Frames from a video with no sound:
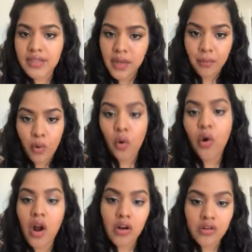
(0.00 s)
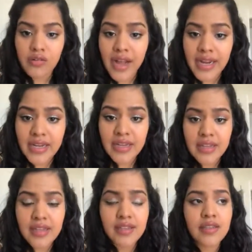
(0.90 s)
temporal
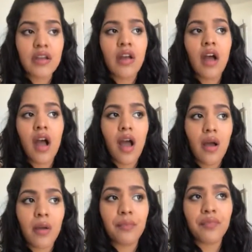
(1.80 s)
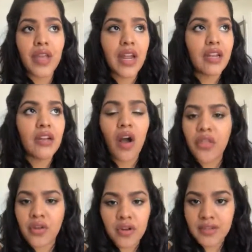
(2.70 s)
arteritis, and
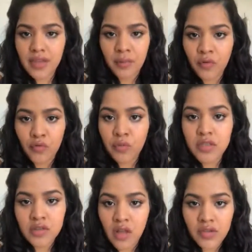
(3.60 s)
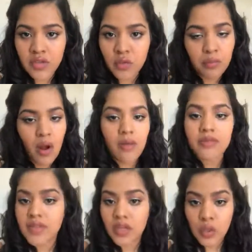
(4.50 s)
other type of rheumatological
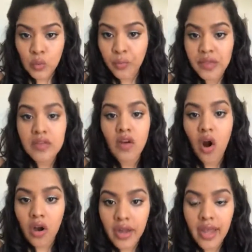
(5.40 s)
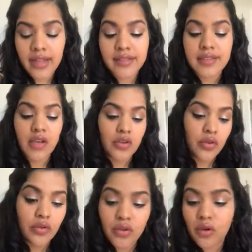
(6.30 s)
problems like lupus, RA, to tell
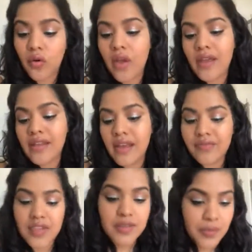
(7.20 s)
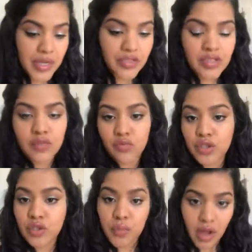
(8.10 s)
you, if this patient's
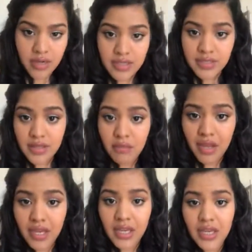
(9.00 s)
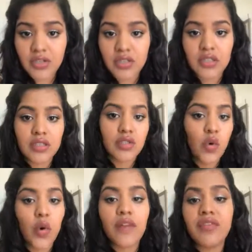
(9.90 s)
responding to the medications
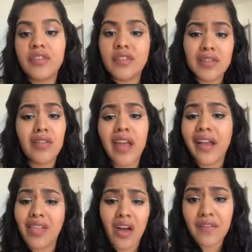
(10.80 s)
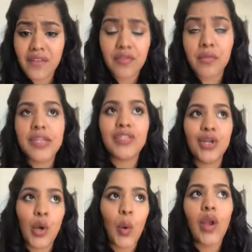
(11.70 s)
or if there's still a lot of
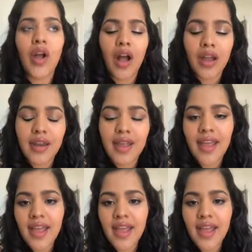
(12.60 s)
inflammation going on,